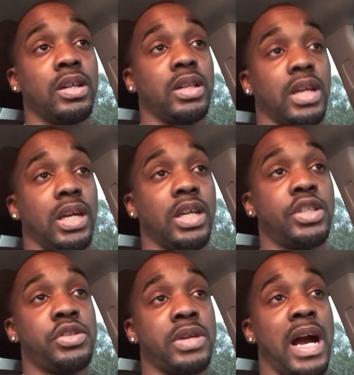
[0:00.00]
and
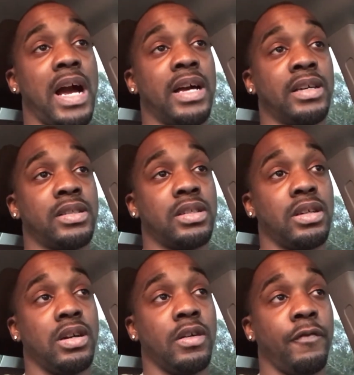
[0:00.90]
get you guys
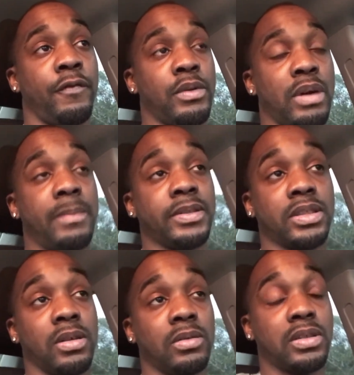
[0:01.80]
a few
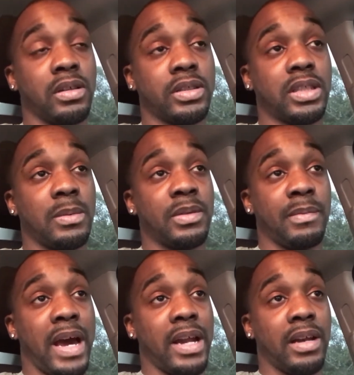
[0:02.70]
episodes of the Subs of
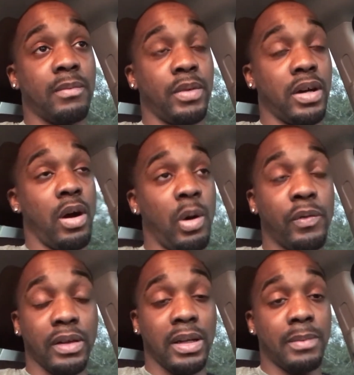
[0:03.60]
Madden. But
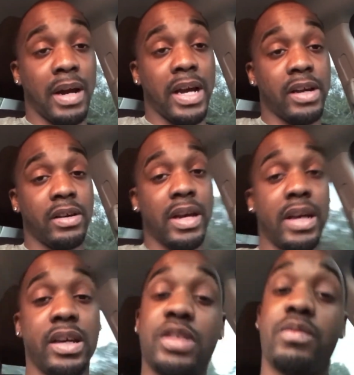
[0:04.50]
hopefully my
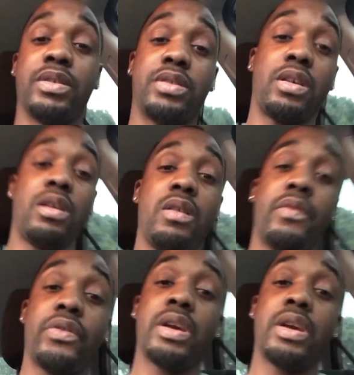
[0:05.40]
internet is resolved.